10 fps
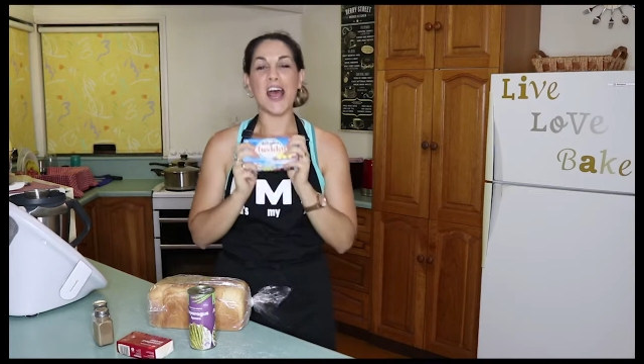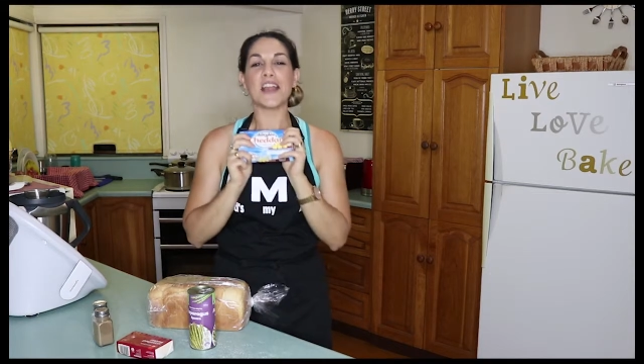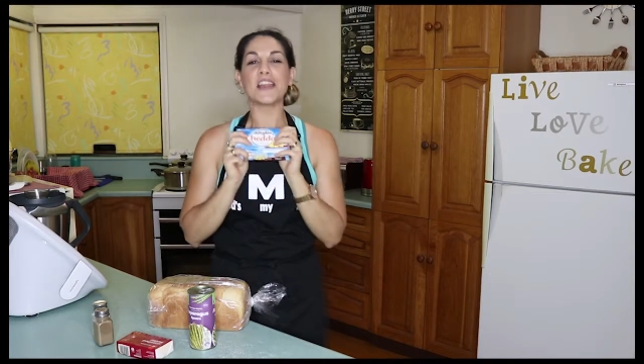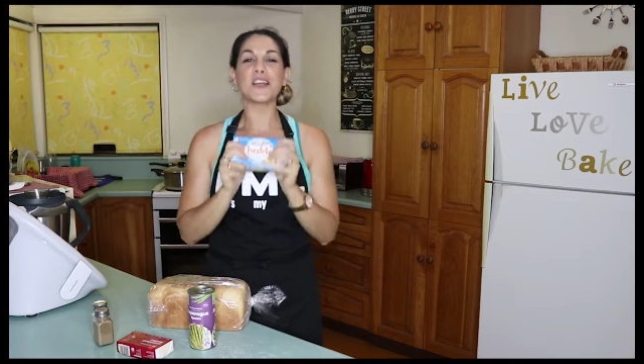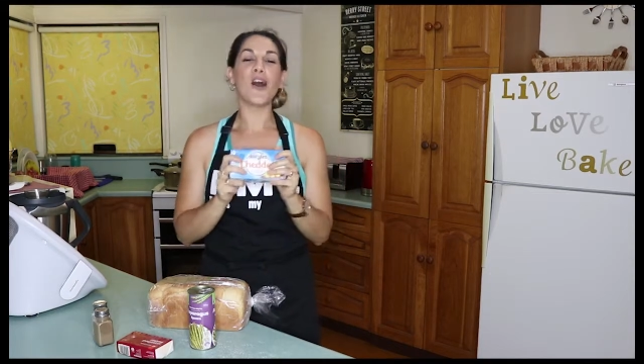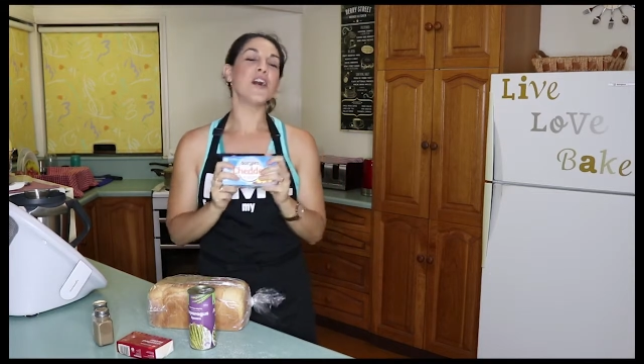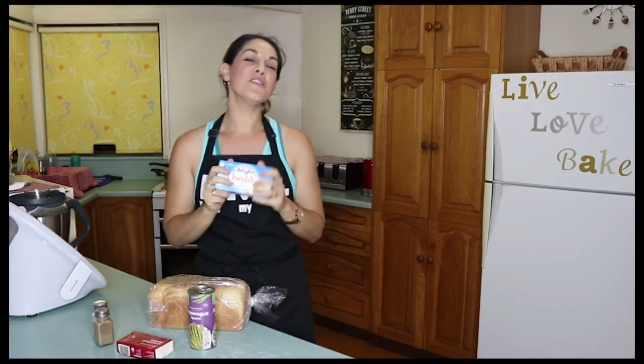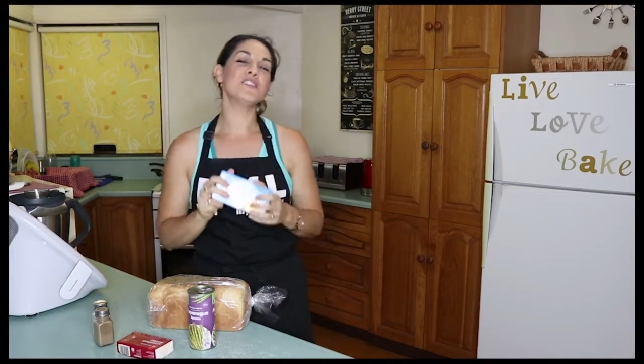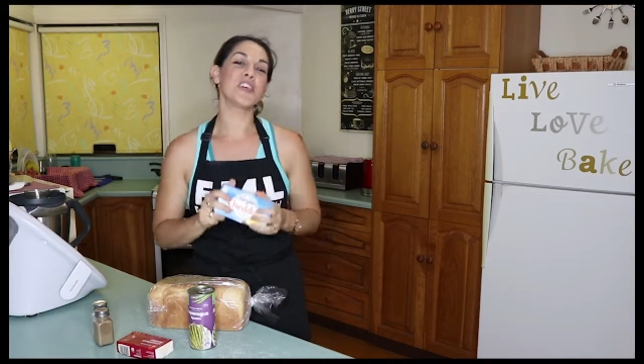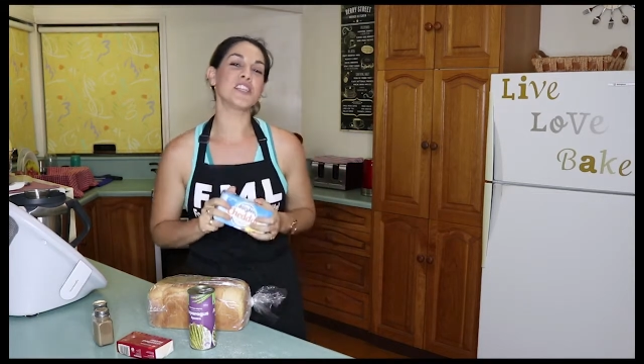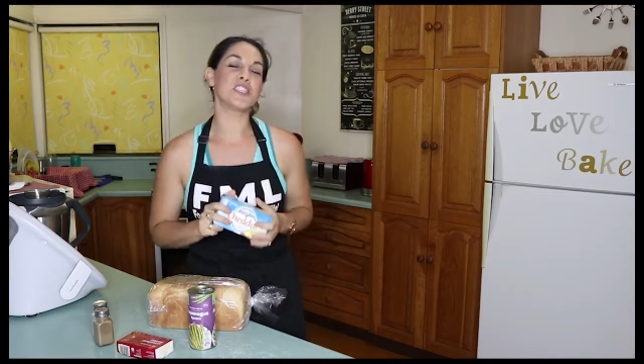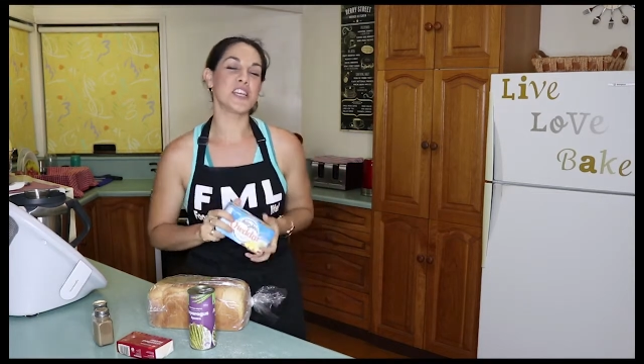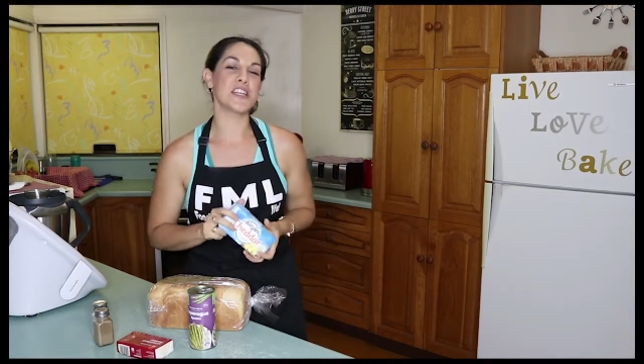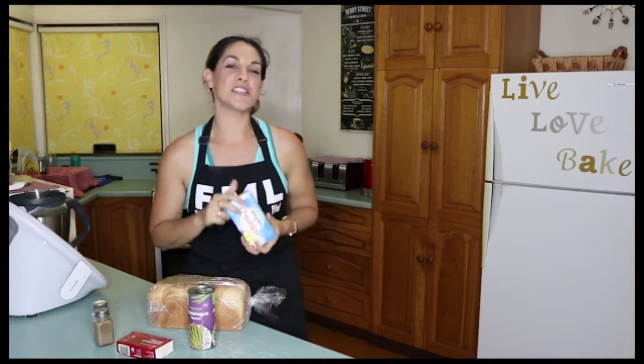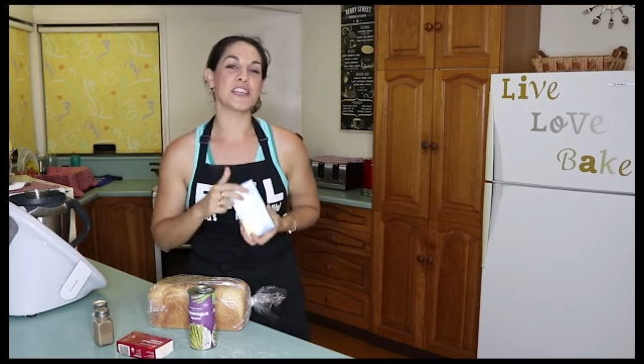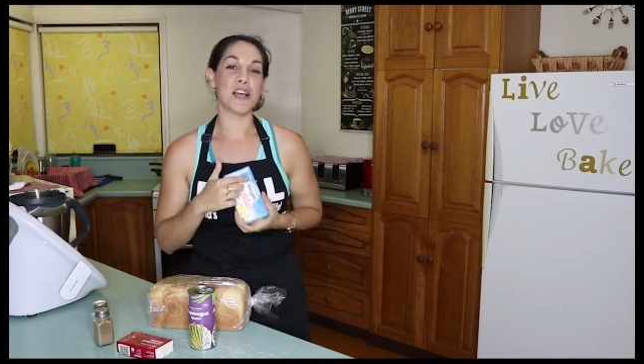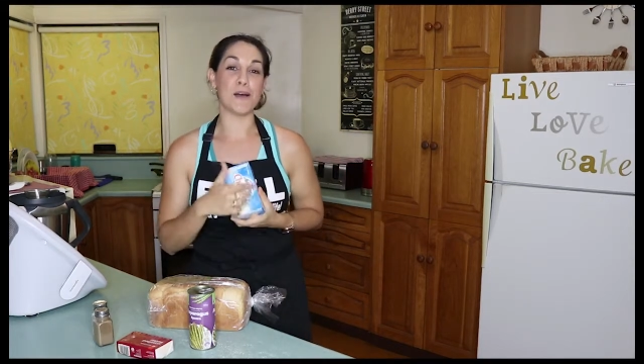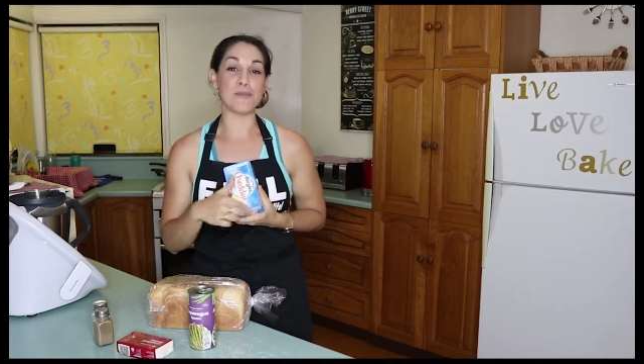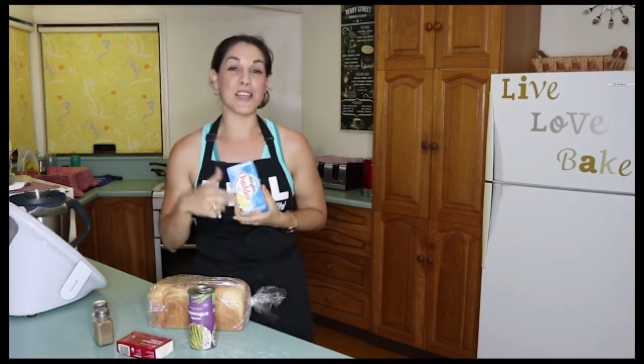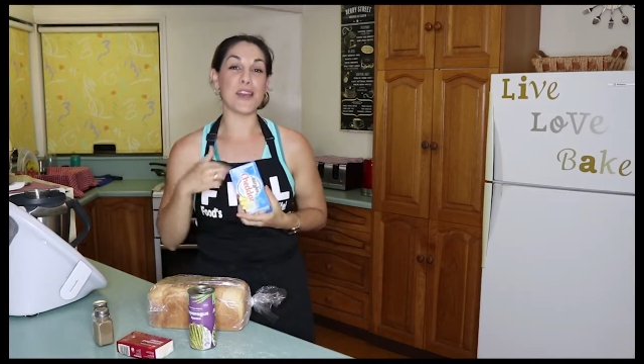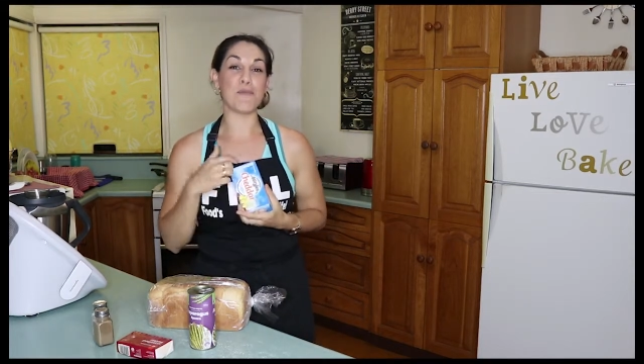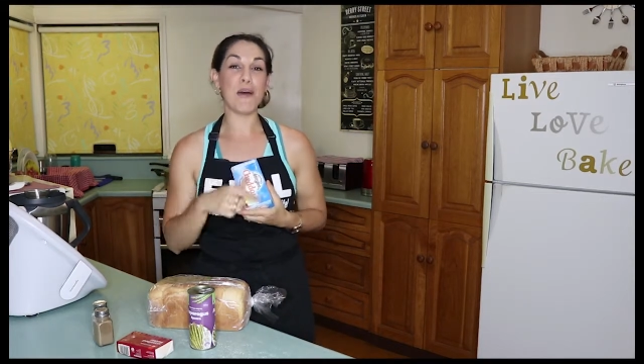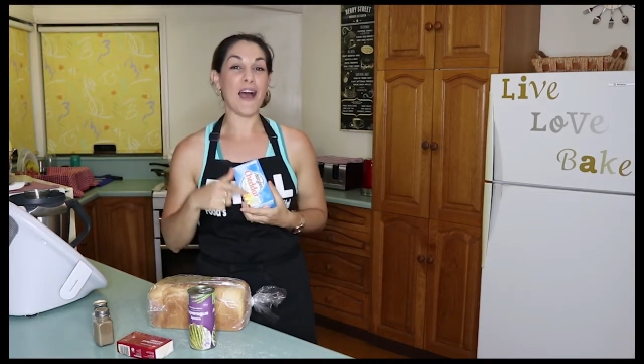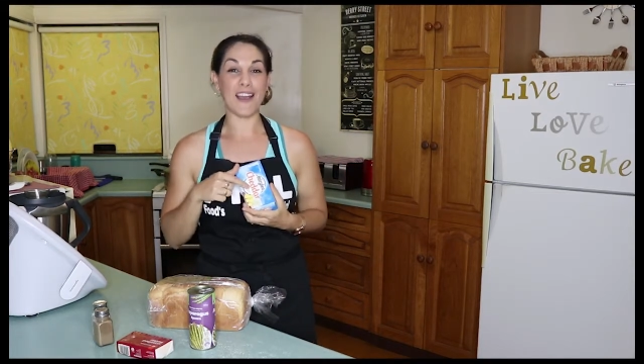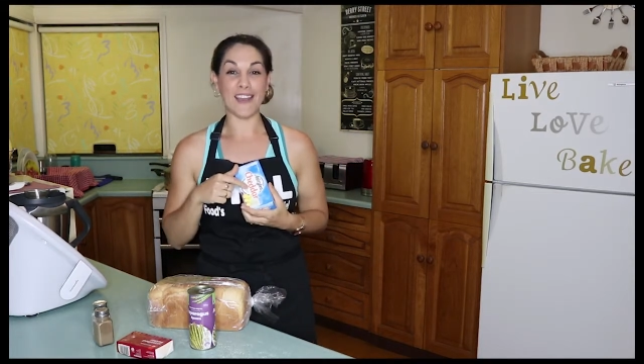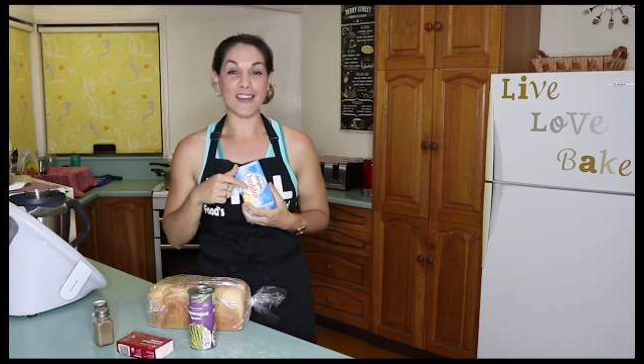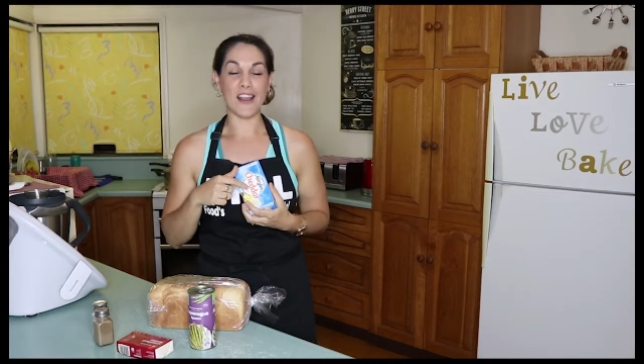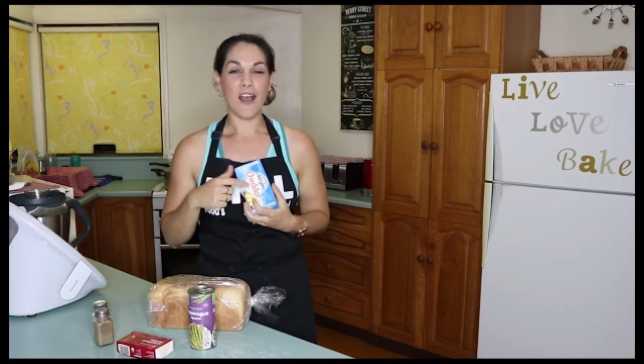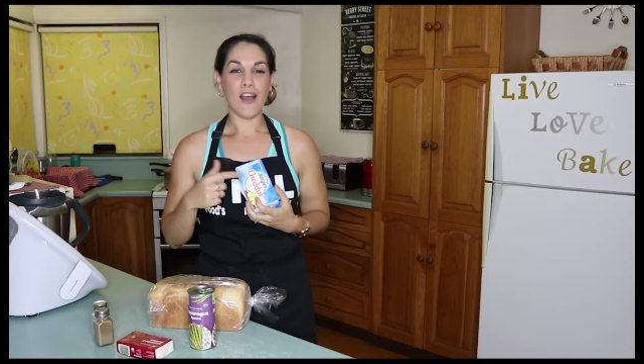The kind of cheddar cheese that comes in a packet.